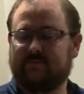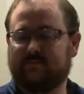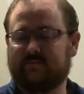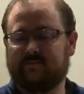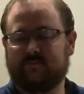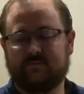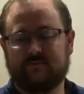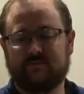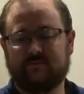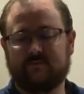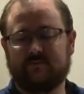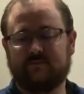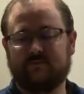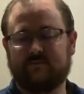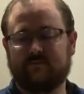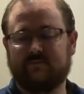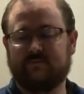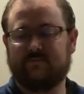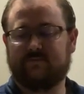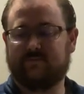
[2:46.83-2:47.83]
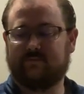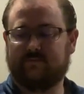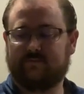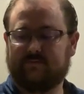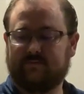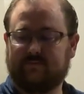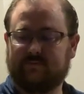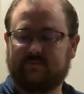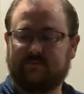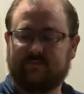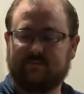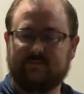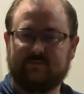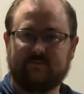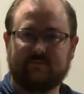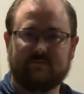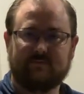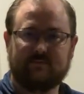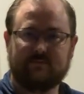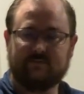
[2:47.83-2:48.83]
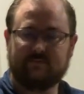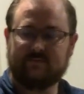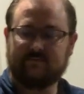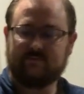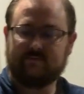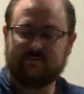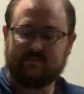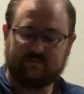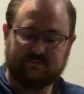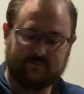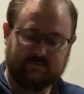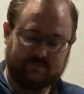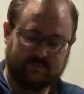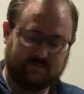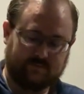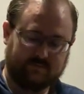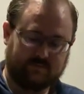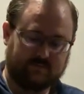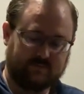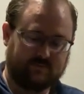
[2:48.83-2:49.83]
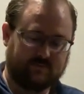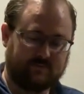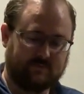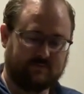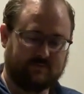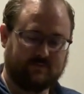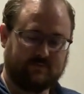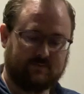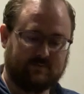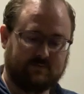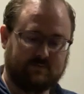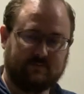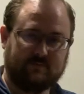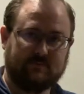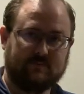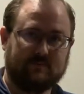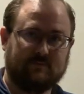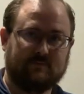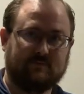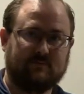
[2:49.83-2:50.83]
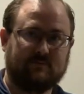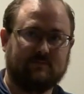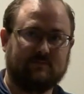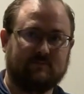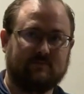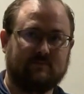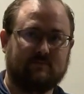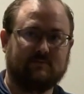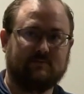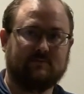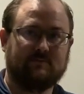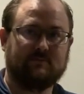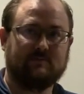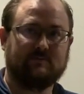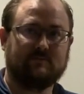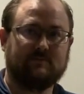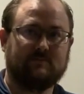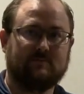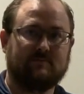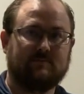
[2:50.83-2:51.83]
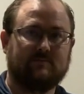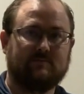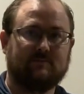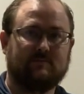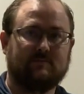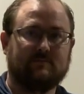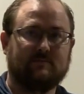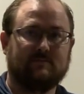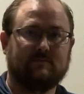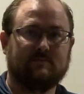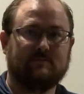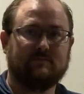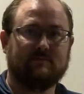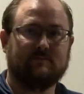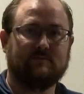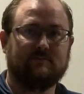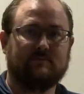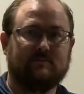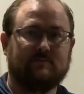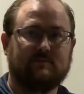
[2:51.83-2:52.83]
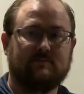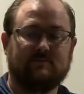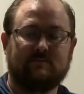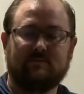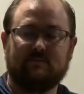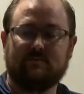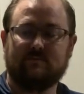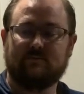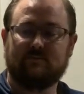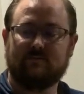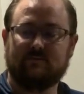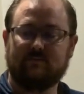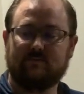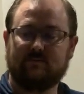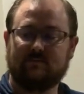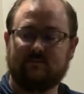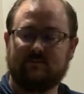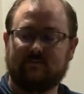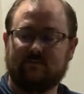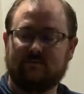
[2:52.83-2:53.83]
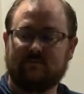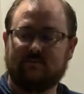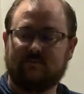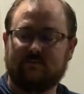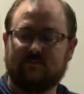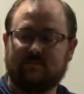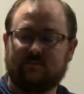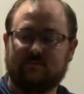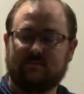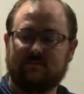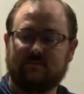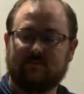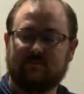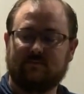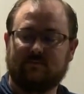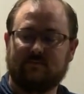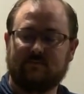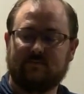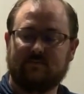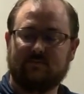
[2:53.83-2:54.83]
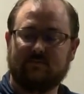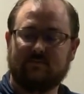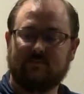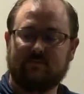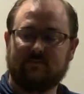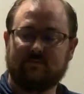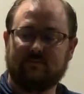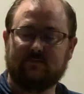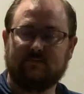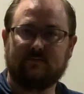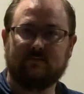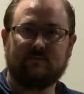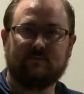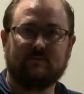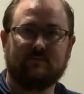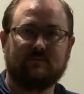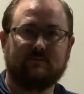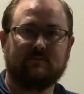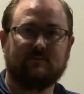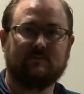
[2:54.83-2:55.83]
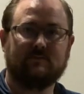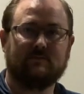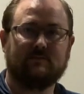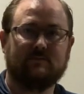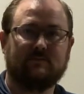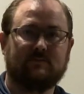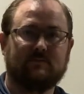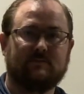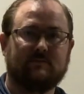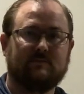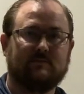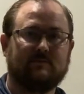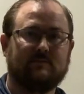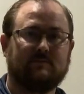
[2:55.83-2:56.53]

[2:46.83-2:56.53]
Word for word: That tubing we move every four to six hours. You don't want it to be smashing on the same piece of tubing.